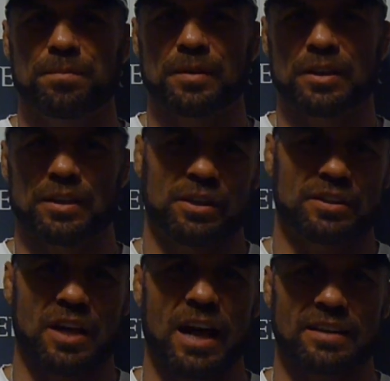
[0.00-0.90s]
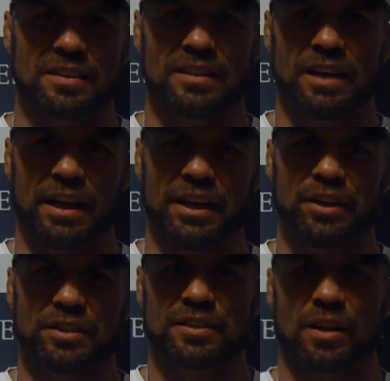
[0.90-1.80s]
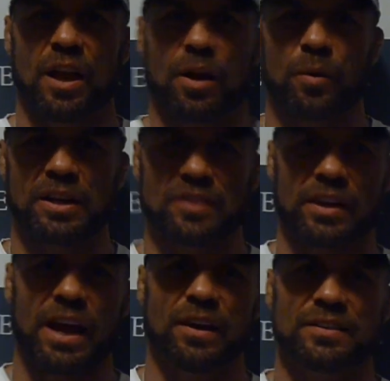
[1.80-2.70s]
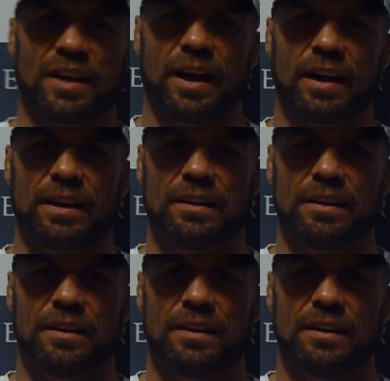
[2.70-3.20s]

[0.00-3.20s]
Your ties and ears in a lot of ways on the outside.